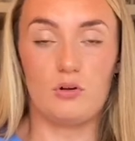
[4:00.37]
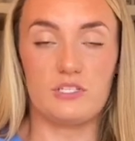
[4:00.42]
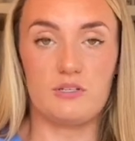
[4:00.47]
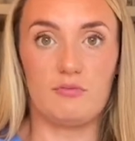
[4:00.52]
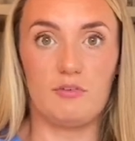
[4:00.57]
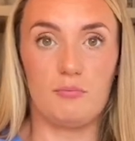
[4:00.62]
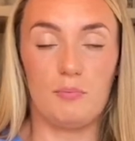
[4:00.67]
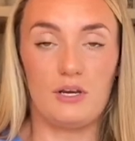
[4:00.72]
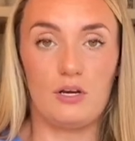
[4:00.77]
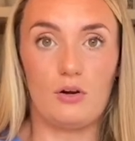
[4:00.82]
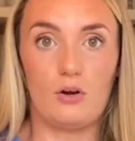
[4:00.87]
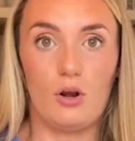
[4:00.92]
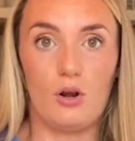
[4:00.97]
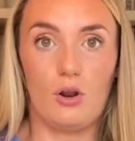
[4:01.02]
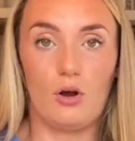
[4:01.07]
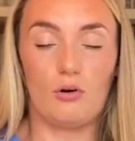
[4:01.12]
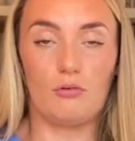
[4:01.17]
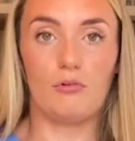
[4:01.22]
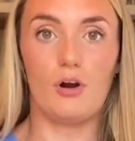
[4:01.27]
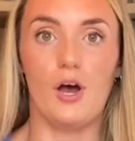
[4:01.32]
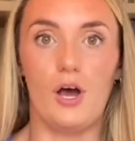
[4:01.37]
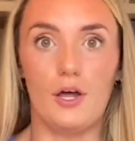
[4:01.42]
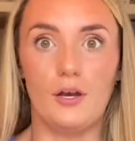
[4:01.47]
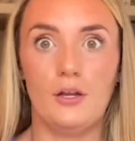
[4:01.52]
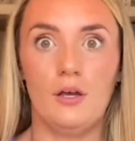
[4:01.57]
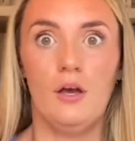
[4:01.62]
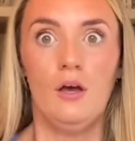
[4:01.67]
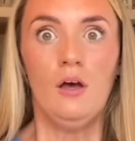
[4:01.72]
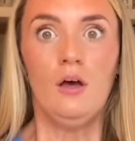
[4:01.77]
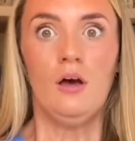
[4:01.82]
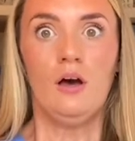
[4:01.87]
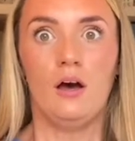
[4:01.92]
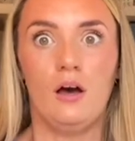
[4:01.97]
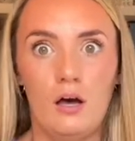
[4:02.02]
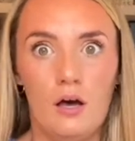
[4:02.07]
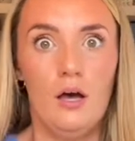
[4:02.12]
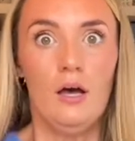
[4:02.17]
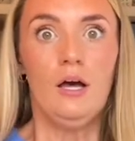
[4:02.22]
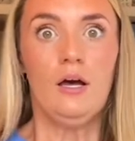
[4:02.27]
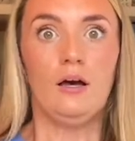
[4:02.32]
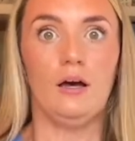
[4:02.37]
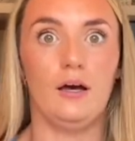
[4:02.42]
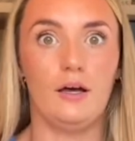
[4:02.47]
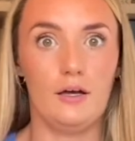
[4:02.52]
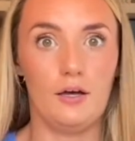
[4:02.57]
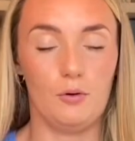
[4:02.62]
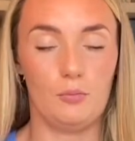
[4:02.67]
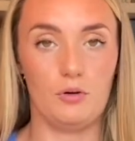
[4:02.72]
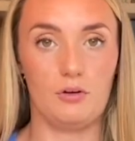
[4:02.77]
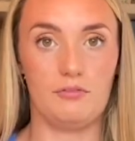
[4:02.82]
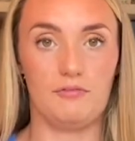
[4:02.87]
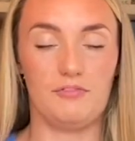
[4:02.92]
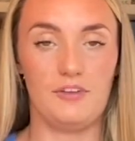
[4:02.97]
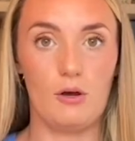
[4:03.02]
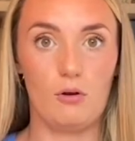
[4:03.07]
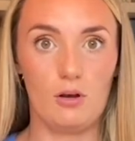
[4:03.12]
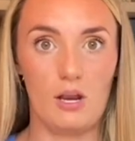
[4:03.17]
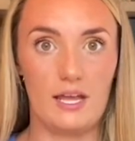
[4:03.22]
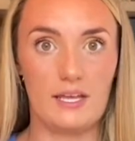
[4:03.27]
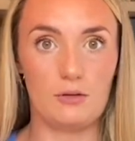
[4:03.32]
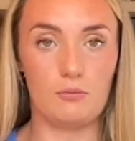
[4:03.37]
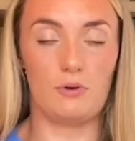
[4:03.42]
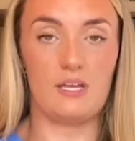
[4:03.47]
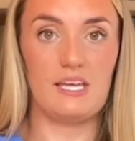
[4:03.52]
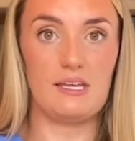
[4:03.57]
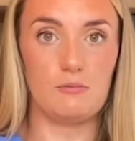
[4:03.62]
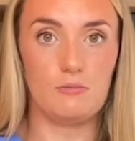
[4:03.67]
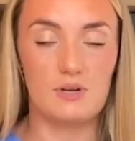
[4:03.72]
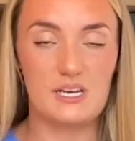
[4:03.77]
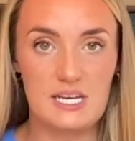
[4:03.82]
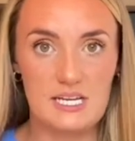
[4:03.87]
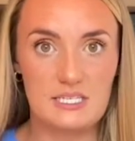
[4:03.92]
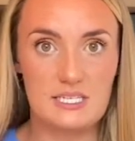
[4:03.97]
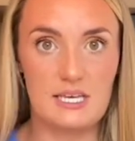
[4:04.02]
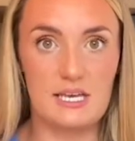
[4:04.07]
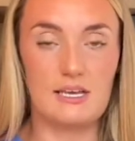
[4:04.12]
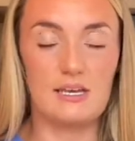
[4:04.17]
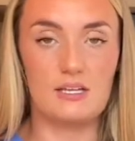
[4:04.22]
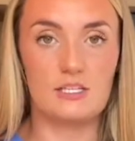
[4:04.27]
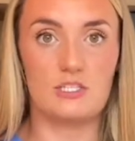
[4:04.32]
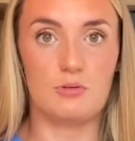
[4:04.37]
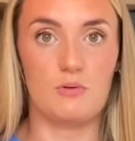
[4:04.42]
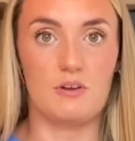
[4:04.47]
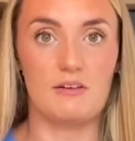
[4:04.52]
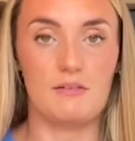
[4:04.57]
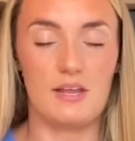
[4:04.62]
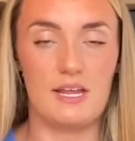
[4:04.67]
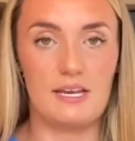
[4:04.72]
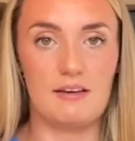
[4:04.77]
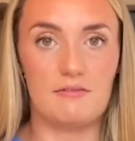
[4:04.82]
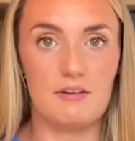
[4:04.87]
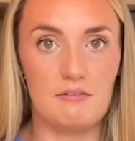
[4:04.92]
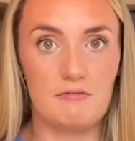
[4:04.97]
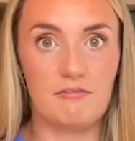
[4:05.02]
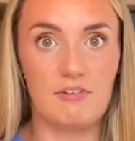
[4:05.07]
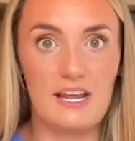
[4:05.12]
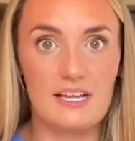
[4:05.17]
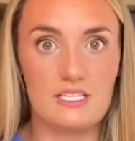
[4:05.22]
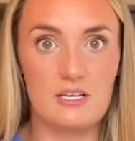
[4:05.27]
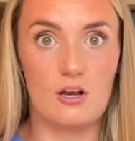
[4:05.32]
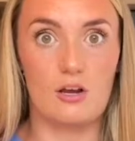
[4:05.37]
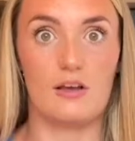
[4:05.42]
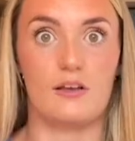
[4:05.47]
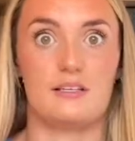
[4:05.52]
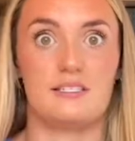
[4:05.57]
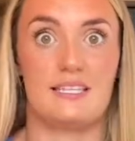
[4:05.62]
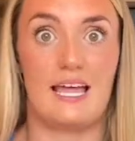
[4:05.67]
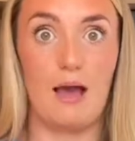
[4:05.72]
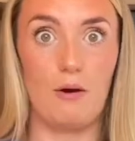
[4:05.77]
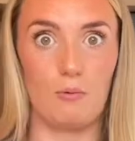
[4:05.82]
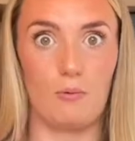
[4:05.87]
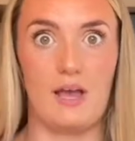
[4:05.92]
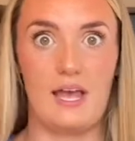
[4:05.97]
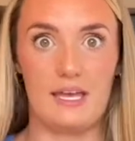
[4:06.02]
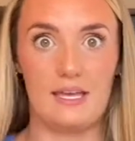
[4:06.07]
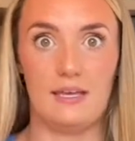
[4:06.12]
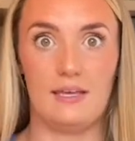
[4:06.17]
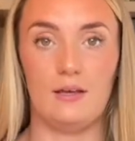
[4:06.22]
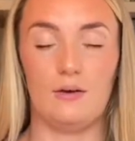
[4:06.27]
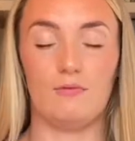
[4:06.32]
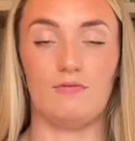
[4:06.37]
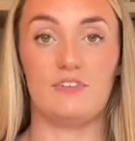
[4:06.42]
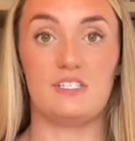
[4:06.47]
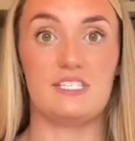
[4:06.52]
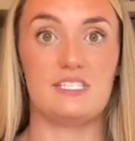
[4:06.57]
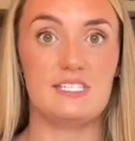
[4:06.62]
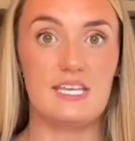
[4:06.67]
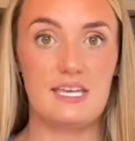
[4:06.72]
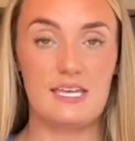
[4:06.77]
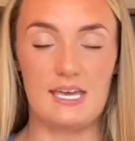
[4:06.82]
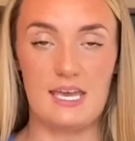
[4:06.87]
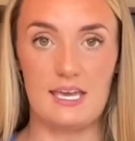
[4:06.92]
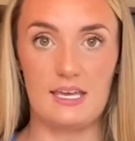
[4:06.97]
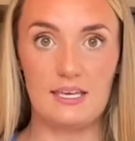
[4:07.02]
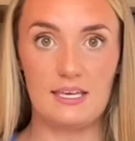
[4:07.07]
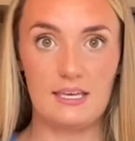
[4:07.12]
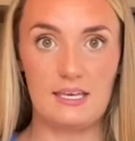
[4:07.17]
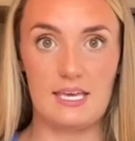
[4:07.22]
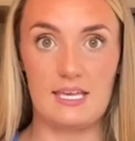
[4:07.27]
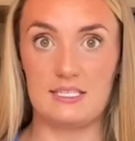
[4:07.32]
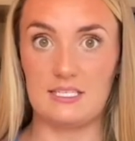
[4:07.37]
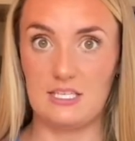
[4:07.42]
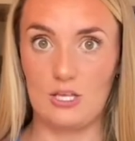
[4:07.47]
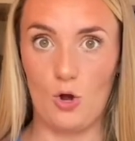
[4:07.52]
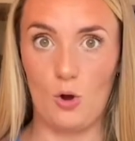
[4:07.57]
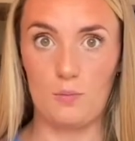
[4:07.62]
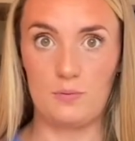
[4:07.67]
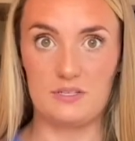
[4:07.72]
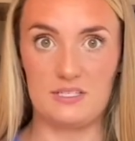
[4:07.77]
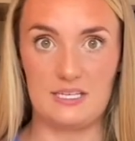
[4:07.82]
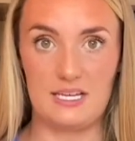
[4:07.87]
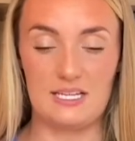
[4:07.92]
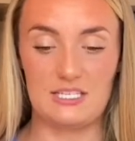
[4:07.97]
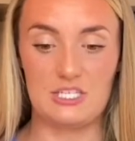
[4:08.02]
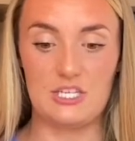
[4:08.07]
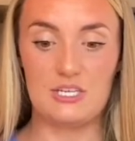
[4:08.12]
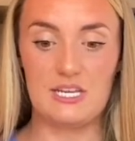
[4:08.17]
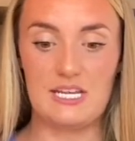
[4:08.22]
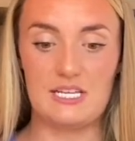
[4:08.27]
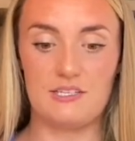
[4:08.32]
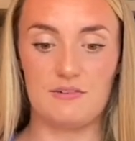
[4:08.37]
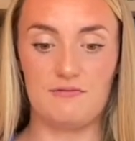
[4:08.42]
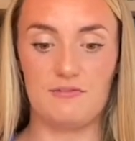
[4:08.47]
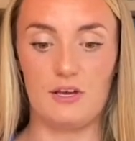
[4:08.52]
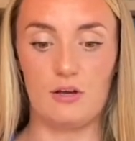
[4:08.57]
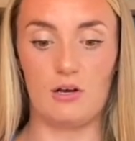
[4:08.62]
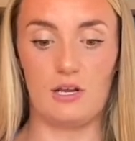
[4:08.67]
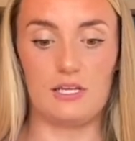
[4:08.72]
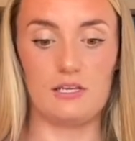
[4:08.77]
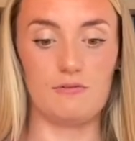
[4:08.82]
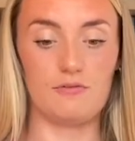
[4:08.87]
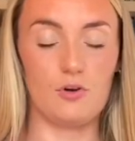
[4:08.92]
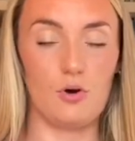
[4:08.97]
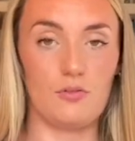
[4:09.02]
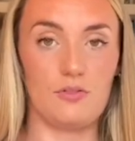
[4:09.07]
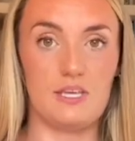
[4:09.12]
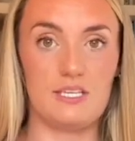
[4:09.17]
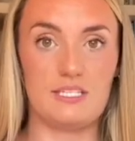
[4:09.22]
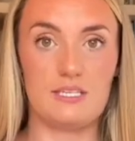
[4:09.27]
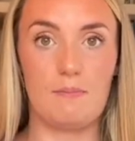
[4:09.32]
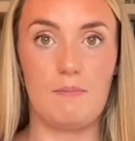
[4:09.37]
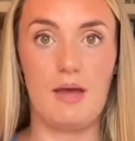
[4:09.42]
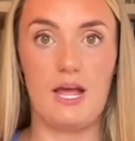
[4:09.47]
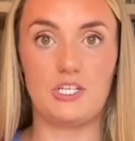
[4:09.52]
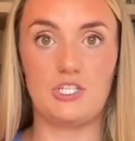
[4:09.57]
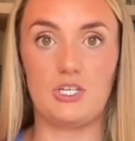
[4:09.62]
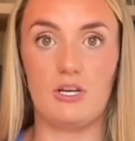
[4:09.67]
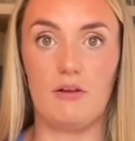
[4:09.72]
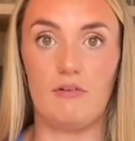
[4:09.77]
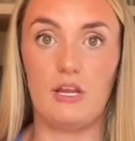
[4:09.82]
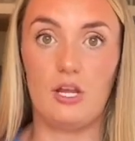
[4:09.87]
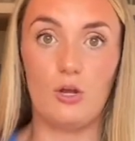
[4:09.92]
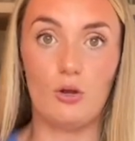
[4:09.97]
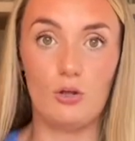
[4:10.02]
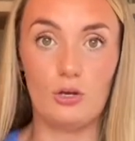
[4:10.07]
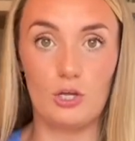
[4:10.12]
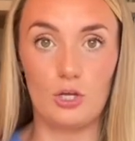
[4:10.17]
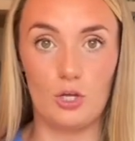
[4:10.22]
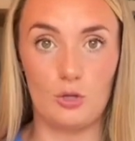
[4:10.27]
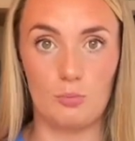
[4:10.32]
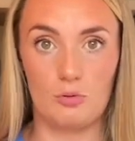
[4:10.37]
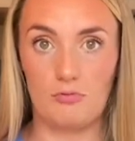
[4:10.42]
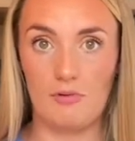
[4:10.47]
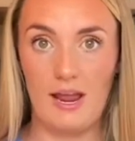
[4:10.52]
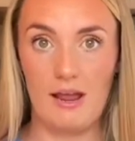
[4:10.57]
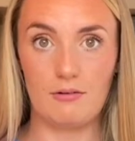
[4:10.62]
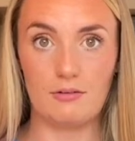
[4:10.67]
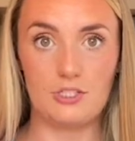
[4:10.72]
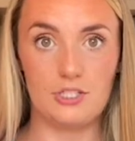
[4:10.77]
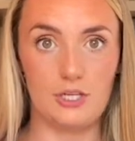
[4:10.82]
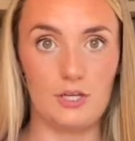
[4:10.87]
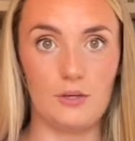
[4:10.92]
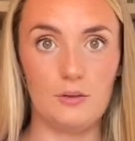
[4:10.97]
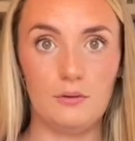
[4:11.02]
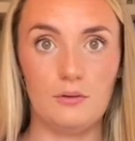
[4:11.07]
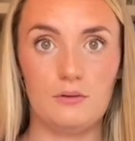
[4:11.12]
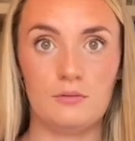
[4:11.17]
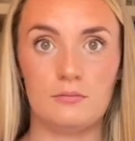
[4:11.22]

if we've been on a long run, we'll feel like we need to inflate our lungs that way. For singing, it's the opposite. You need to feel like you've got this imaginary hula hoop around you.